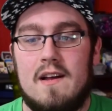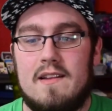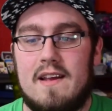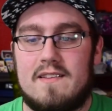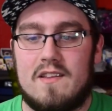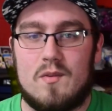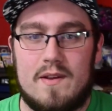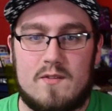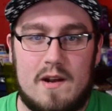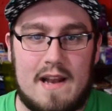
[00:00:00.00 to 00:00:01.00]
takes a 3
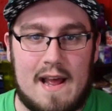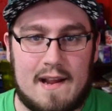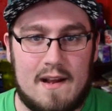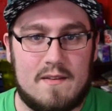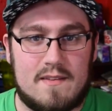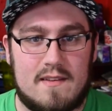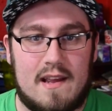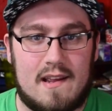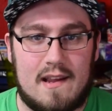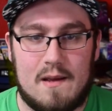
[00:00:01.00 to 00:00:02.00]
straight knockouts,
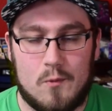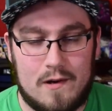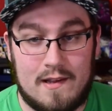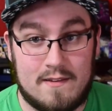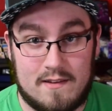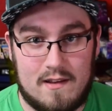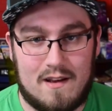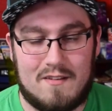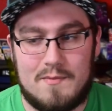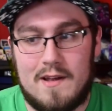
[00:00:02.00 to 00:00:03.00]
taking game 1 easily
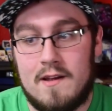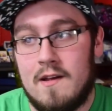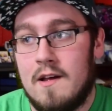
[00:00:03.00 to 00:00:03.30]
off me.